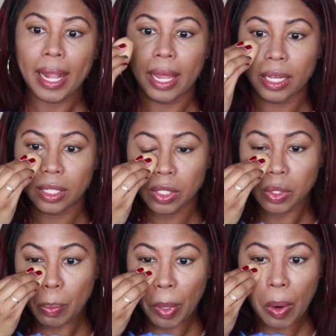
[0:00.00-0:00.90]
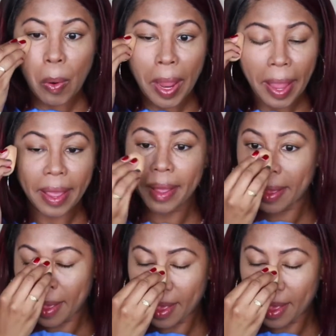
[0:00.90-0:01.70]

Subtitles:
like super quick.